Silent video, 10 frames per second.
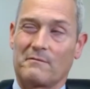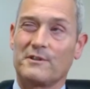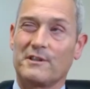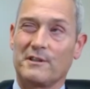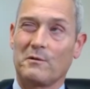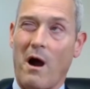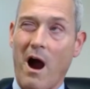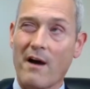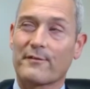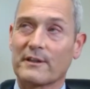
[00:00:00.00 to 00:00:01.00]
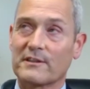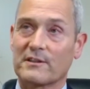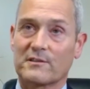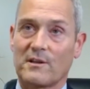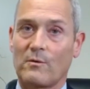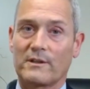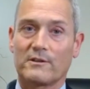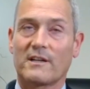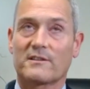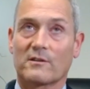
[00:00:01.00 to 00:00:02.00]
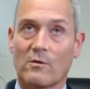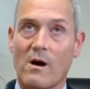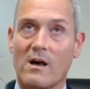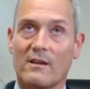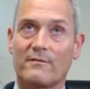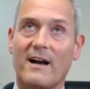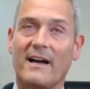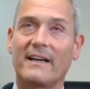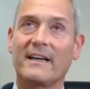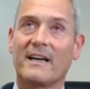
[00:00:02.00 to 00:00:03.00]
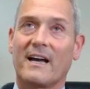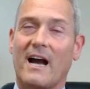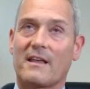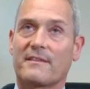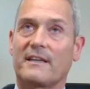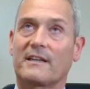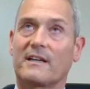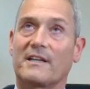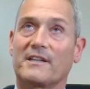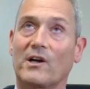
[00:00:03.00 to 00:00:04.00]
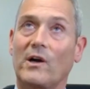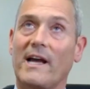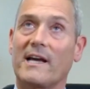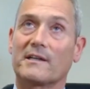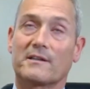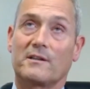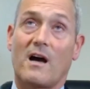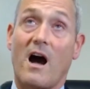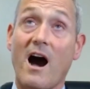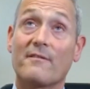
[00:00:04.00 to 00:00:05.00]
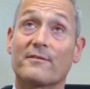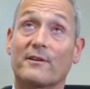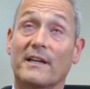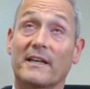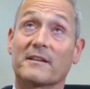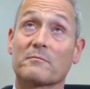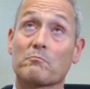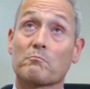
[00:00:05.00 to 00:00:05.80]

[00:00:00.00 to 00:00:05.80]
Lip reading: Do you offer it to someone who doesn't qualify? I think on your end, offer it,